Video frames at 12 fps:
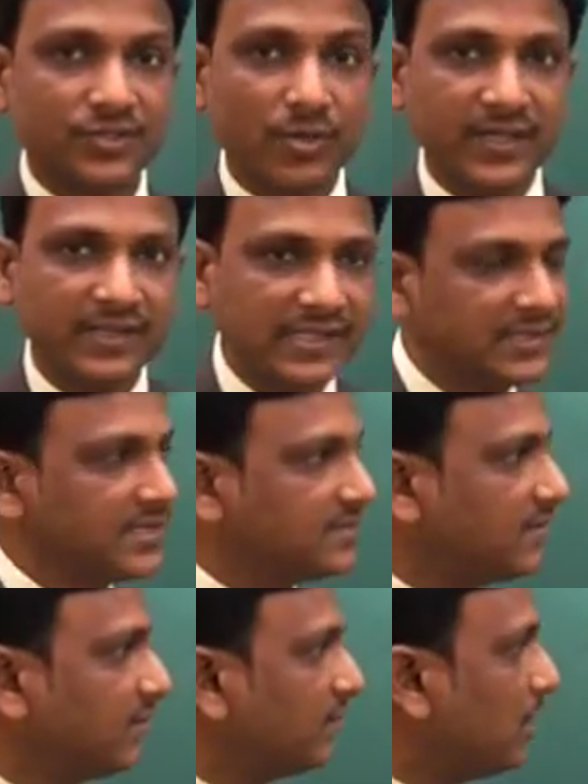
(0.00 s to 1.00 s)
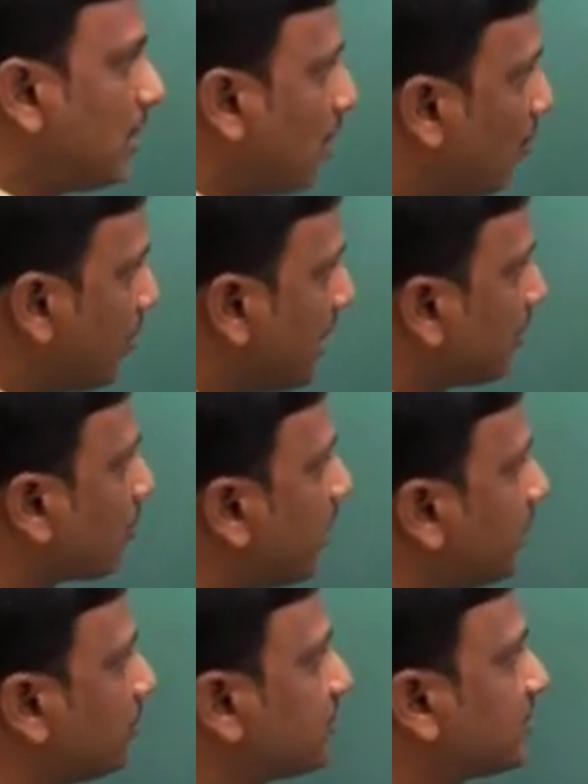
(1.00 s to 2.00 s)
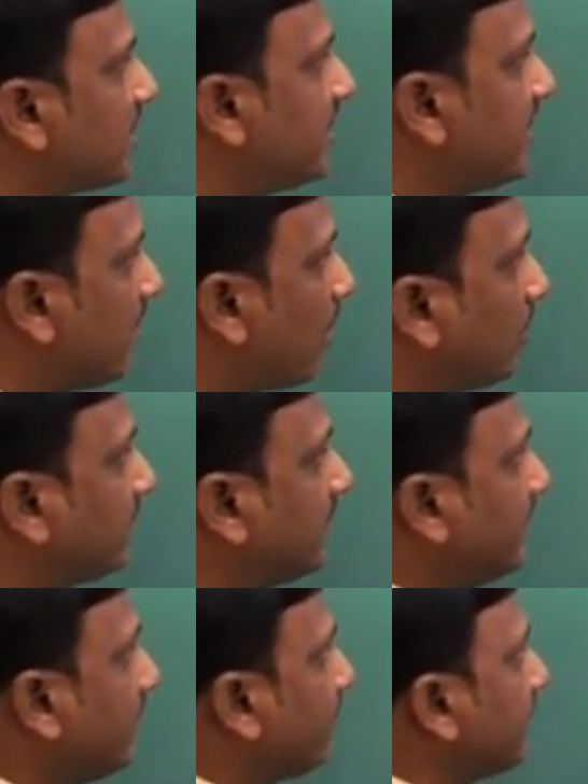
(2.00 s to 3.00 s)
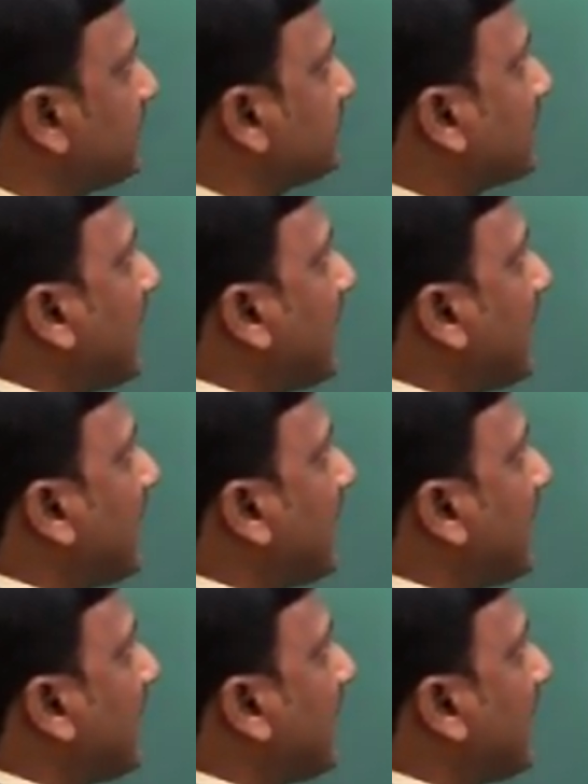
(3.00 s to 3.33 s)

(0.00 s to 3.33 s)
So in this lesson, we are going to study about the different